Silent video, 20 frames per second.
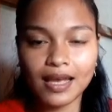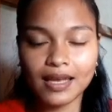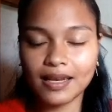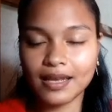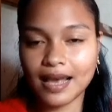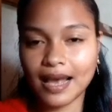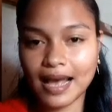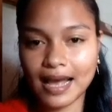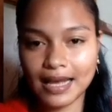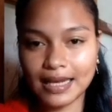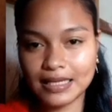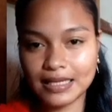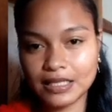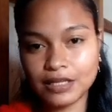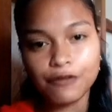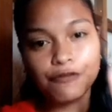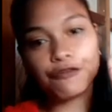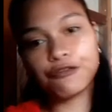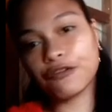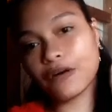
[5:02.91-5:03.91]
It has
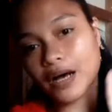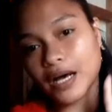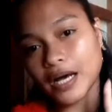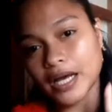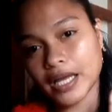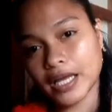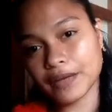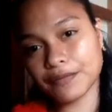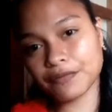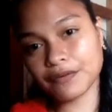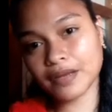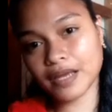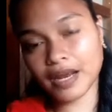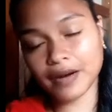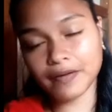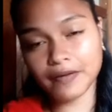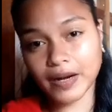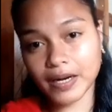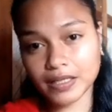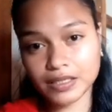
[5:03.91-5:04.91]
5
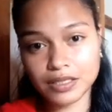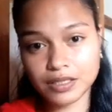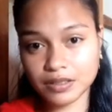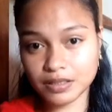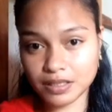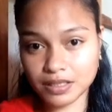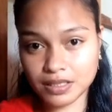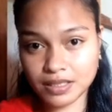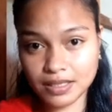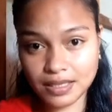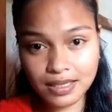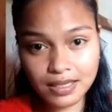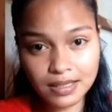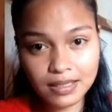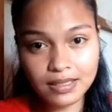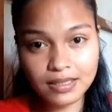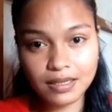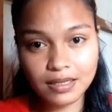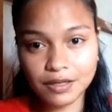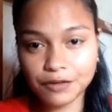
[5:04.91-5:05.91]

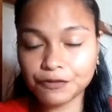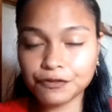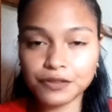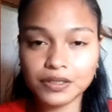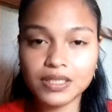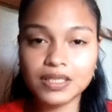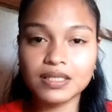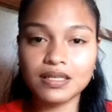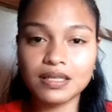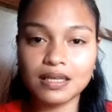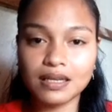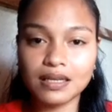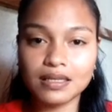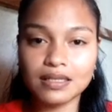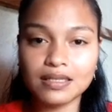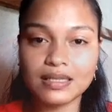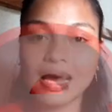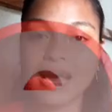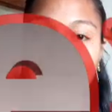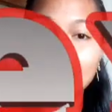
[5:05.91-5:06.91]
characteristics. First
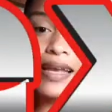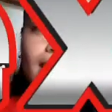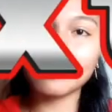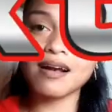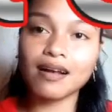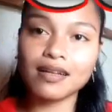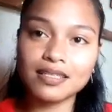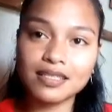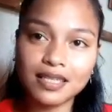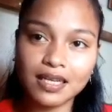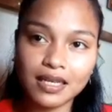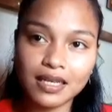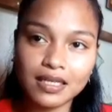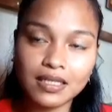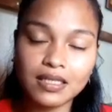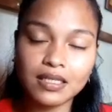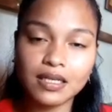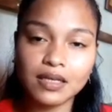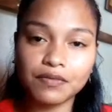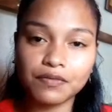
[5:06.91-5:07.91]
is high
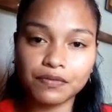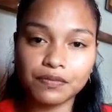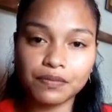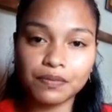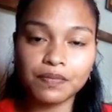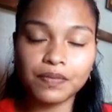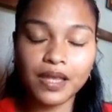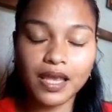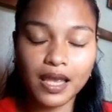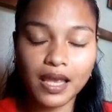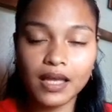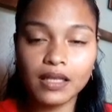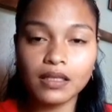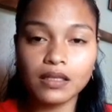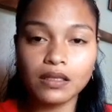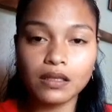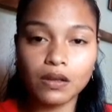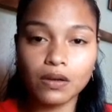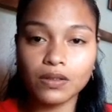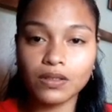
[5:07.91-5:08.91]
context
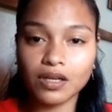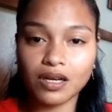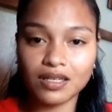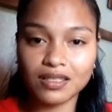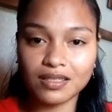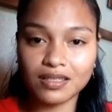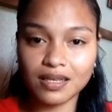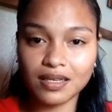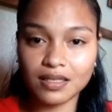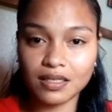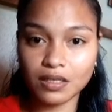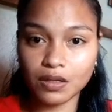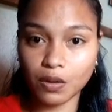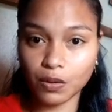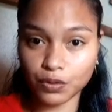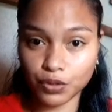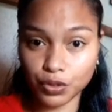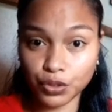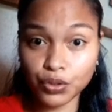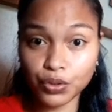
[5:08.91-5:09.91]
and low context
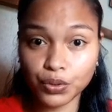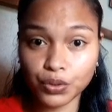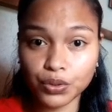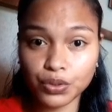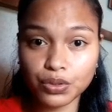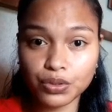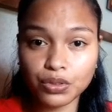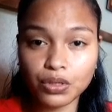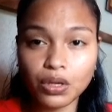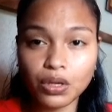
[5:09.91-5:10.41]
cultures.